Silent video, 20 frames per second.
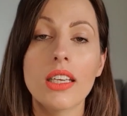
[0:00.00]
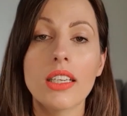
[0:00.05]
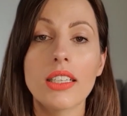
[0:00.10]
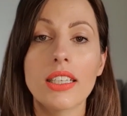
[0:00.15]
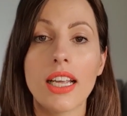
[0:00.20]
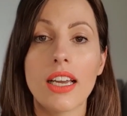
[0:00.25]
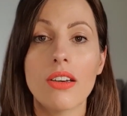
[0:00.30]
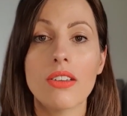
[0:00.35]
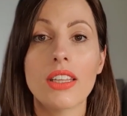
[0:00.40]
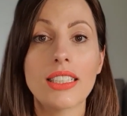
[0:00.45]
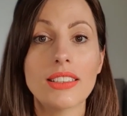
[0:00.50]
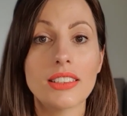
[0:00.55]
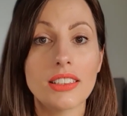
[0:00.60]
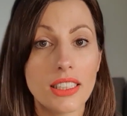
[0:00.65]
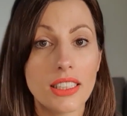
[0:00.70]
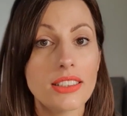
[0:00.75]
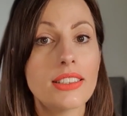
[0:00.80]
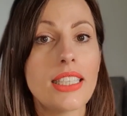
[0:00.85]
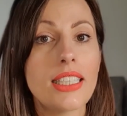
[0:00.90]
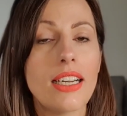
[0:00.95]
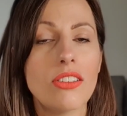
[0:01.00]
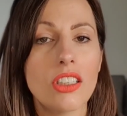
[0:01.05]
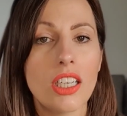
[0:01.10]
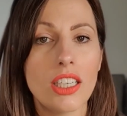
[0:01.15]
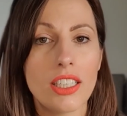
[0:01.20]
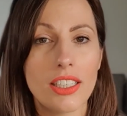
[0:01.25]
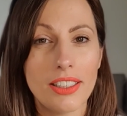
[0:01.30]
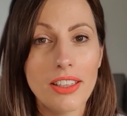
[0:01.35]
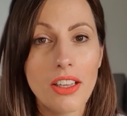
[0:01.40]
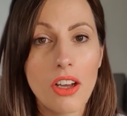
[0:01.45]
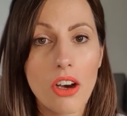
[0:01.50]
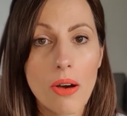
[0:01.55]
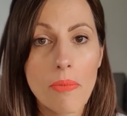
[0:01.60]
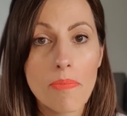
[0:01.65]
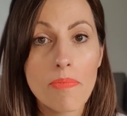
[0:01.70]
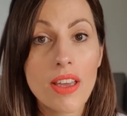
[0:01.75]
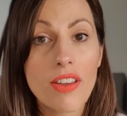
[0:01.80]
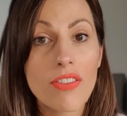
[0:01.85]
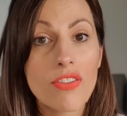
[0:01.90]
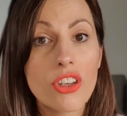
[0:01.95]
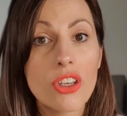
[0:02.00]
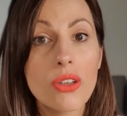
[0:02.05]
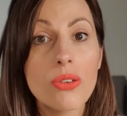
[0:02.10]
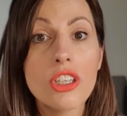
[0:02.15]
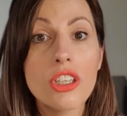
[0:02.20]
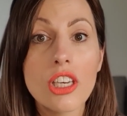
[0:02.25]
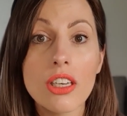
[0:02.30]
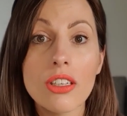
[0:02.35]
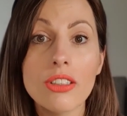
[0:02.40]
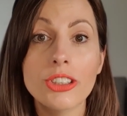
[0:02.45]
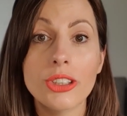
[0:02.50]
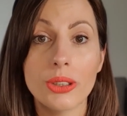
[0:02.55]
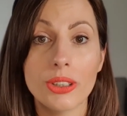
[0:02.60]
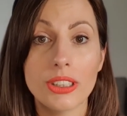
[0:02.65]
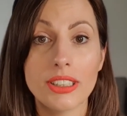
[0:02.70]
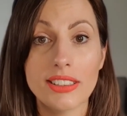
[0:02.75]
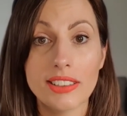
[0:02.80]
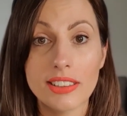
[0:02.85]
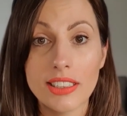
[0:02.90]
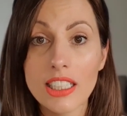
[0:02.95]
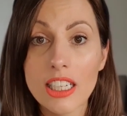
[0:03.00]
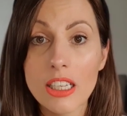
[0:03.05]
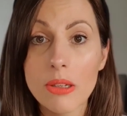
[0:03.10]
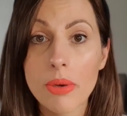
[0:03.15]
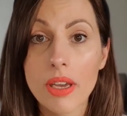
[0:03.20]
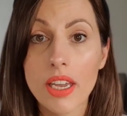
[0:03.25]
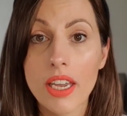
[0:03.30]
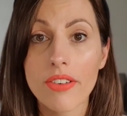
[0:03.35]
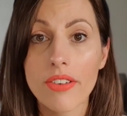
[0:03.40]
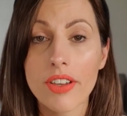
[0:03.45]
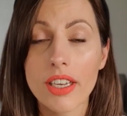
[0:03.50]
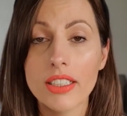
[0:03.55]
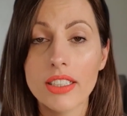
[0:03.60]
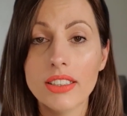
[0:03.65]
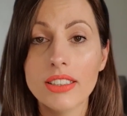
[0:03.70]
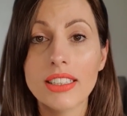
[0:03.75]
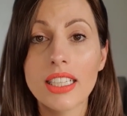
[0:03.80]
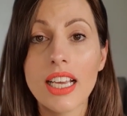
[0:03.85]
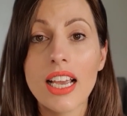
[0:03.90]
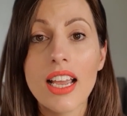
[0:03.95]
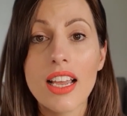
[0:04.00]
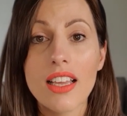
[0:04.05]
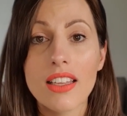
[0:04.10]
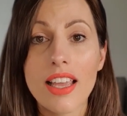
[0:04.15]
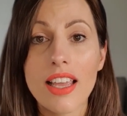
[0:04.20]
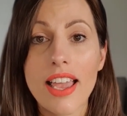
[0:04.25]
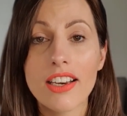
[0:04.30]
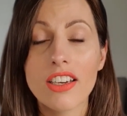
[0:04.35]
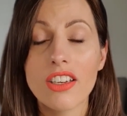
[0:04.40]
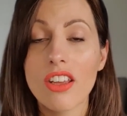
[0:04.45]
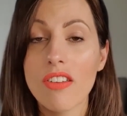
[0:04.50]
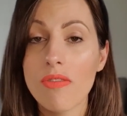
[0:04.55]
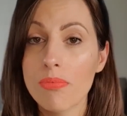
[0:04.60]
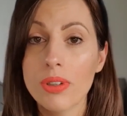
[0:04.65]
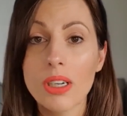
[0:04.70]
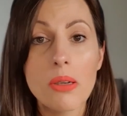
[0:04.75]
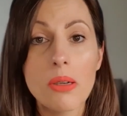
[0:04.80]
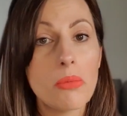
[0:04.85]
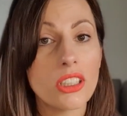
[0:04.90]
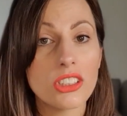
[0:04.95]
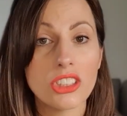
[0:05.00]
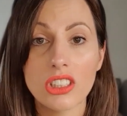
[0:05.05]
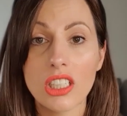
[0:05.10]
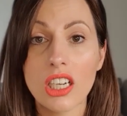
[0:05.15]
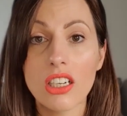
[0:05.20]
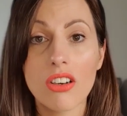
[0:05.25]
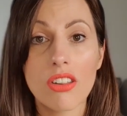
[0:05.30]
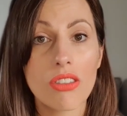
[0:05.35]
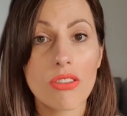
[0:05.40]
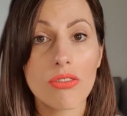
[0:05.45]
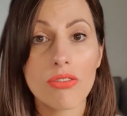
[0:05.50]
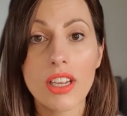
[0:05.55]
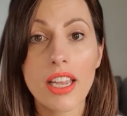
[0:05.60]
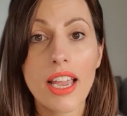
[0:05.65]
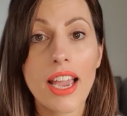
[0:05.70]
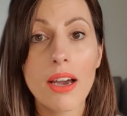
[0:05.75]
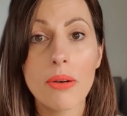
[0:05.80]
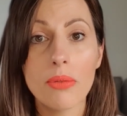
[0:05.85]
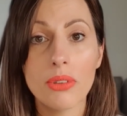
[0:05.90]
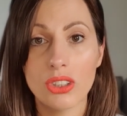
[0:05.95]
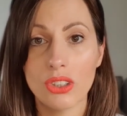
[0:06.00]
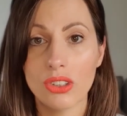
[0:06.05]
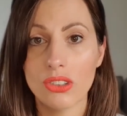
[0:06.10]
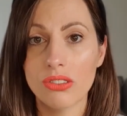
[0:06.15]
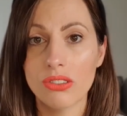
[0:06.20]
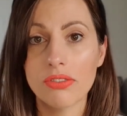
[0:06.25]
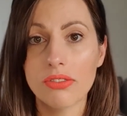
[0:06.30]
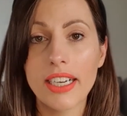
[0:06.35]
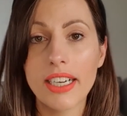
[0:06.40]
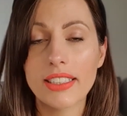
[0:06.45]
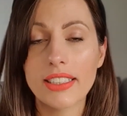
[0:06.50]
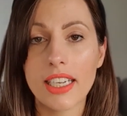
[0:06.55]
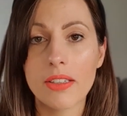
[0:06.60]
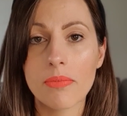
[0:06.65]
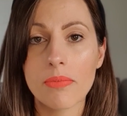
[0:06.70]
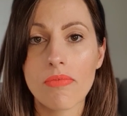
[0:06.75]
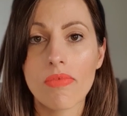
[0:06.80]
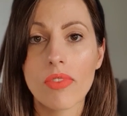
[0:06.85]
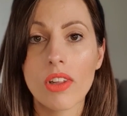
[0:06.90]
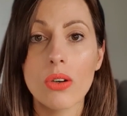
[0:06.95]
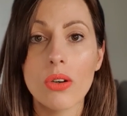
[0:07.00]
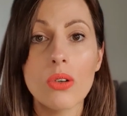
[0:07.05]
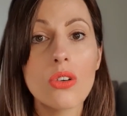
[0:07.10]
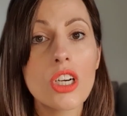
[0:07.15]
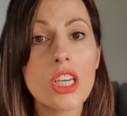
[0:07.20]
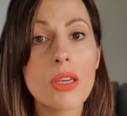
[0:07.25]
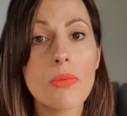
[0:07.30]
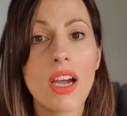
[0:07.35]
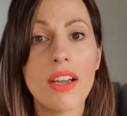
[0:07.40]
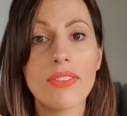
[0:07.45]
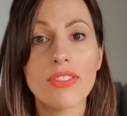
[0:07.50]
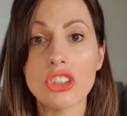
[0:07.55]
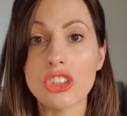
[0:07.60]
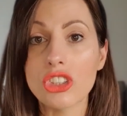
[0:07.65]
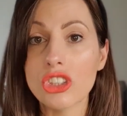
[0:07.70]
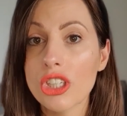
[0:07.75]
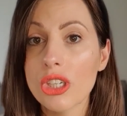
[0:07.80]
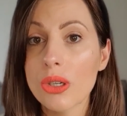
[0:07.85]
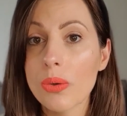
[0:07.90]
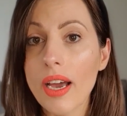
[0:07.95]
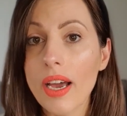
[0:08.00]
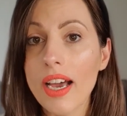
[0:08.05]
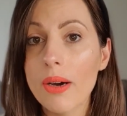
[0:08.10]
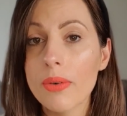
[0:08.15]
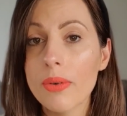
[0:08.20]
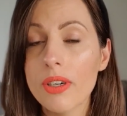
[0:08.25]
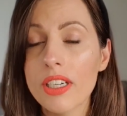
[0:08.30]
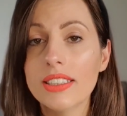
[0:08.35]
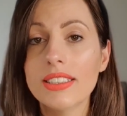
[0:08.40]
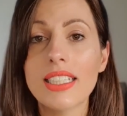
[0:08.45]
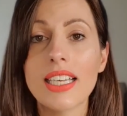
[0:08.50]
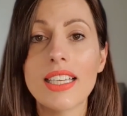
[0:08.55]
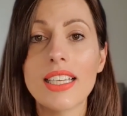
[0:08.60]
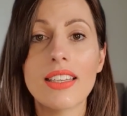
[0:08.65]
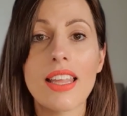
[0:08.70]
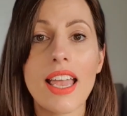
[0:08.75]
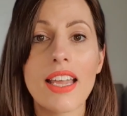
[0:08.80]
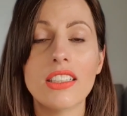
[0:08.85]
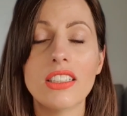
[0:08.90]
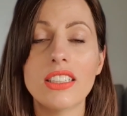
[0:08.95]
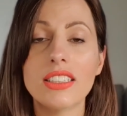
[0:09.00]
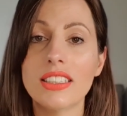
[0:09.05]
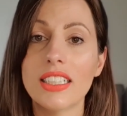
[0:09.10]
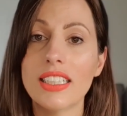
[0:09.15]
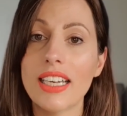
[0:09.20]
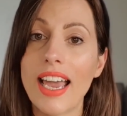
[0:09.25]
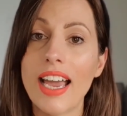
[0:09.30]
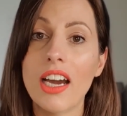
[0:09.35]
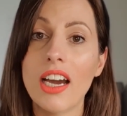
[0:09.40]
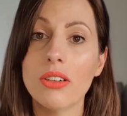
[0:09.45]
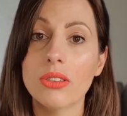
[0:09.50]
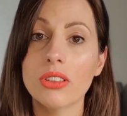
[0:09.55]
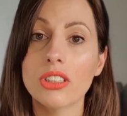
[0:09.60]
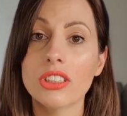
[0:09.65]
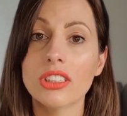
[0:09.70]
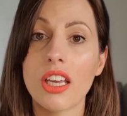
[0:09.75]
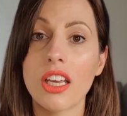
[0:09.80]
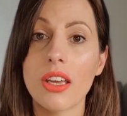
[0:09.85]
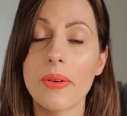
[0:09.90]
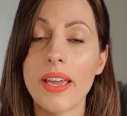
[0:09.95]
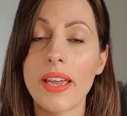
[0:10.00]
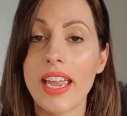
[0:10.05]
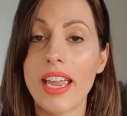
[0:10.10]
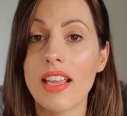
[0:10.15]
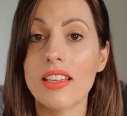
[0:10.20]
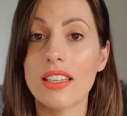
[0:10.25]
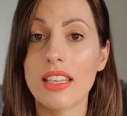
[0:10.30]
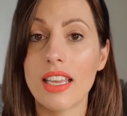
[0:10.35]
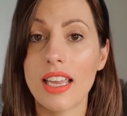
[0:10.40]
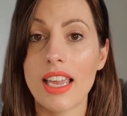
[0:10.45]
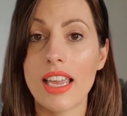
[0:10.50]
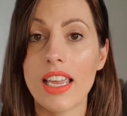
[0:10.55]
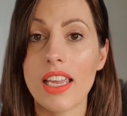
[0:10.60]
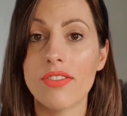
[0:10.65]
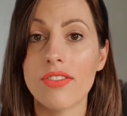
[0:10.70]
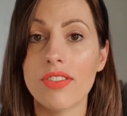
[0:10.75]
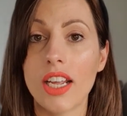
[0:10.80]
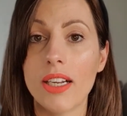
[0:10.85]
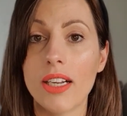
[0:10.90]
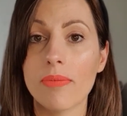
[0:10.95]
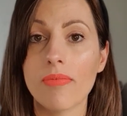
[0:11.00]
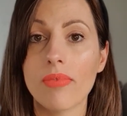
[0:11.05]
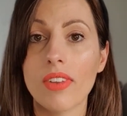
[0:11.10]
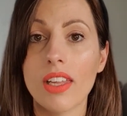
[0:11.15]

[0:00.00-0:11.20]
Now that does sound like a lot, but if you use your study periods, then you've pretty much done 3 hours already. Or you might have done 2 hours and then just an hour or so in the evening.